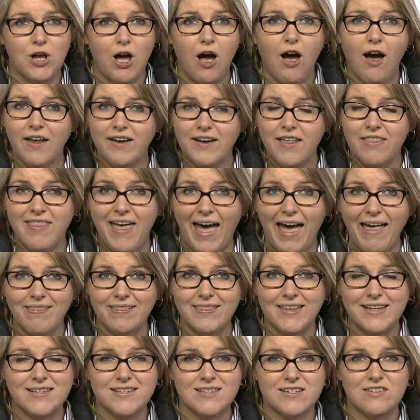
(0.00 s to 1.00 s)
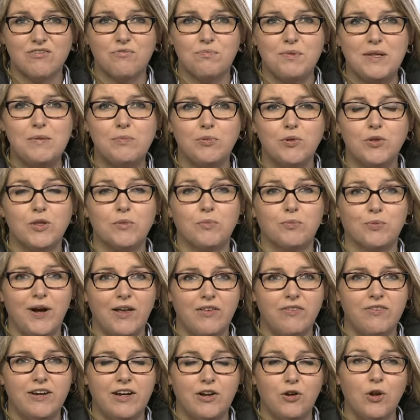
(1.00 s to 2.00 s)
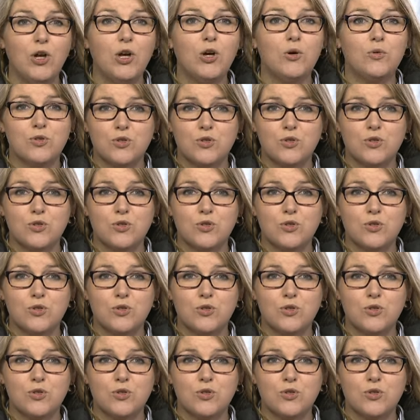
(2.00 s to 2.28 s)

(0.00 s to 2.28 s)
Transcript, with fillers: on that list of people the president